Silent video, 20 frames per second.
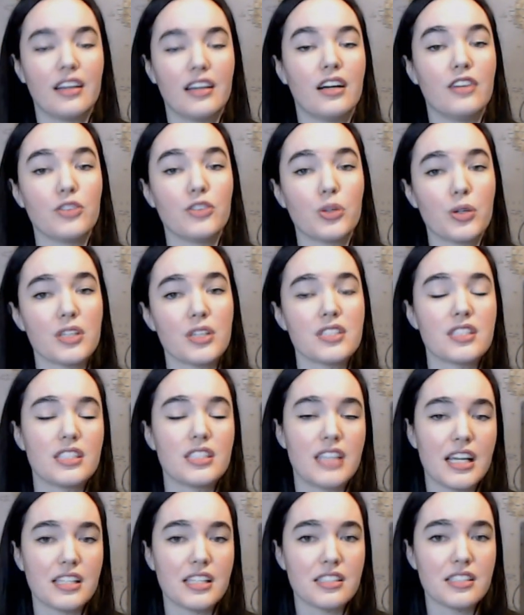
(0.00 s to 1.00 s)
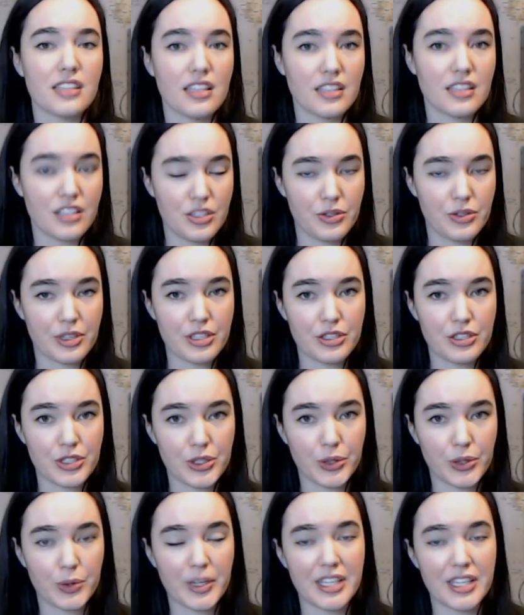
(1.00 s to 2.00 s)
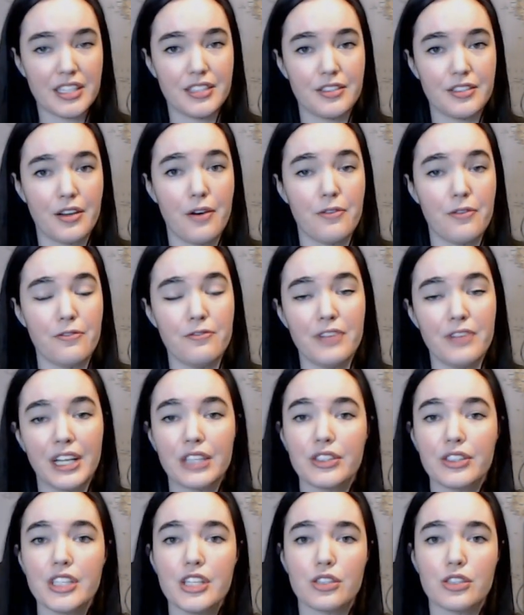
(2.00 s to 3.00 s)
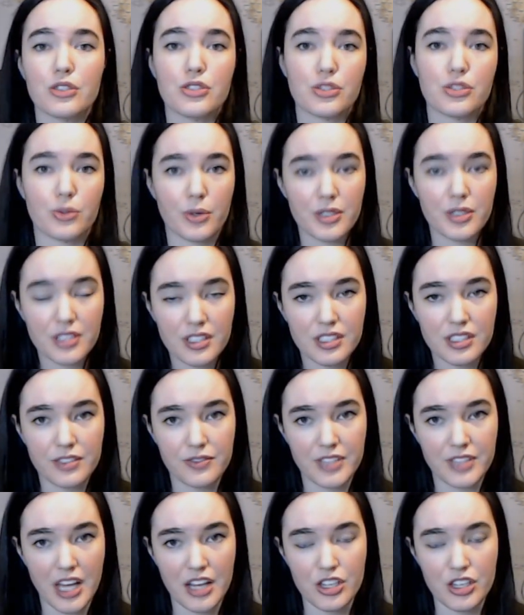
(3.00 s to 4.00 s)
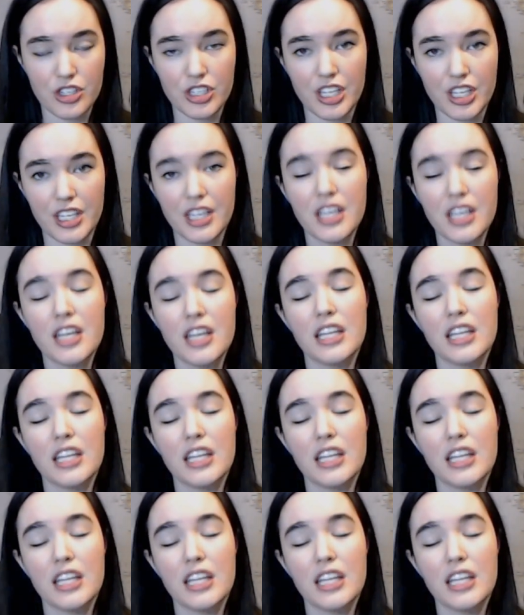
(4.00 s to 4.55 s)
Of course, the next thing that you can do is vary your sources of tension.